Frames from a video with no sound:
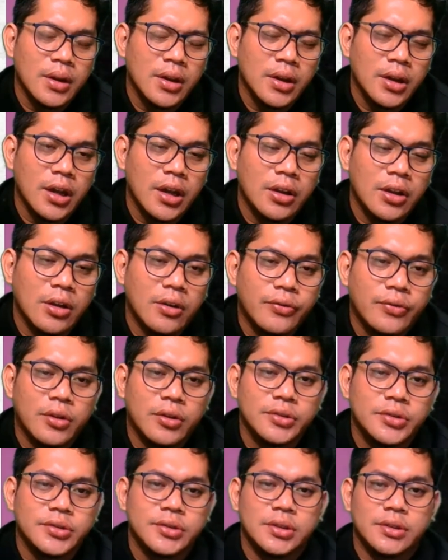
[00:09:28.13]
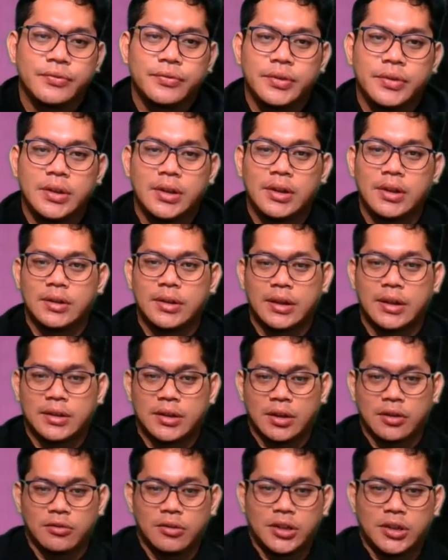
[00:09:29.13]
and of course the field
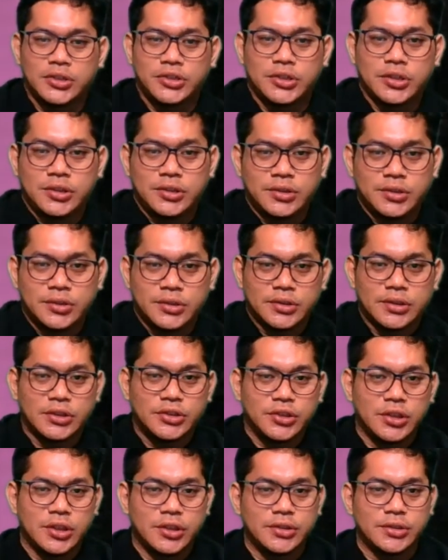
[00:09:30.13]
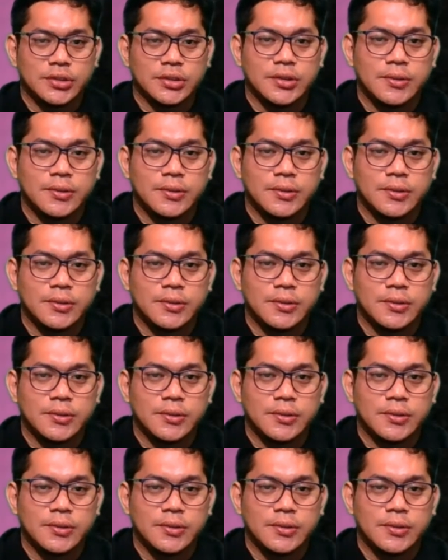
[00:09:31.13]
data collections, such as